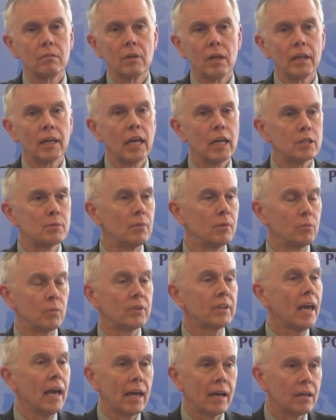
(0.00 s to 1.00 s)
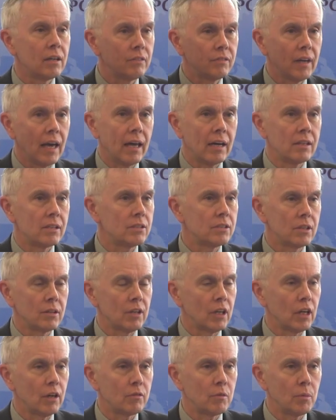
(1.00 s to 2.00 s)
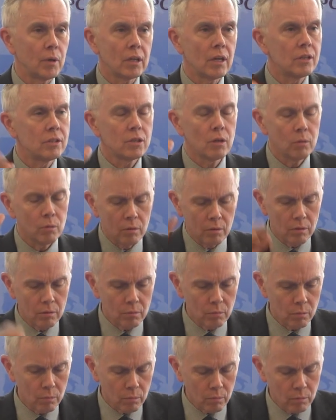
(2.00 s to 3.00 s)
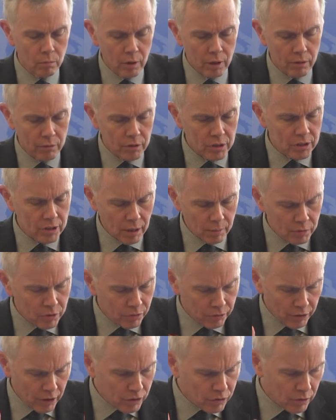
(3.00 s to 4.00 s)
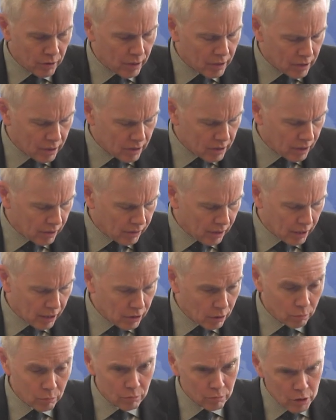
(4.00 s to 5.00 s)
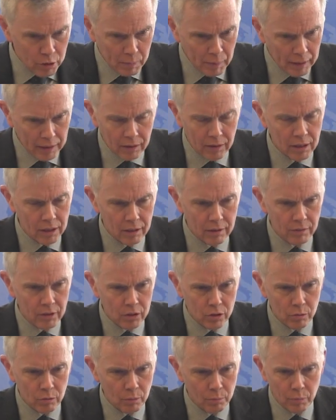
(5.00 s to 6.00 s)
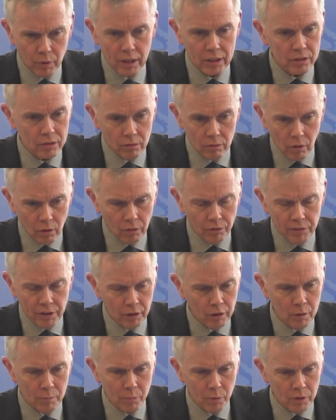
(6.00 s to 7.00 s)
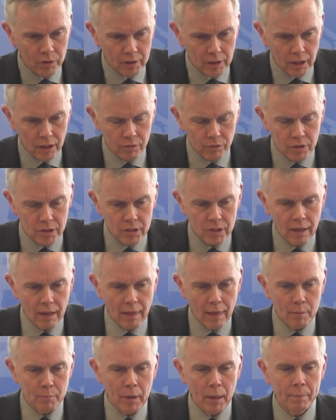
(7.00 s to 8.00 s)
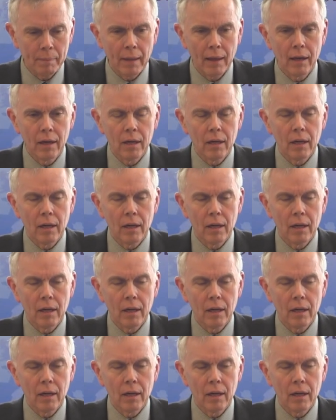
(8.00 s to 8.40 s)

engagement with Canada, if Canada is to think of the BRICS. And so uh, one of the reasons I was frustrated, and it's not that I don't respect the individual BRICS, they're all very important countries, but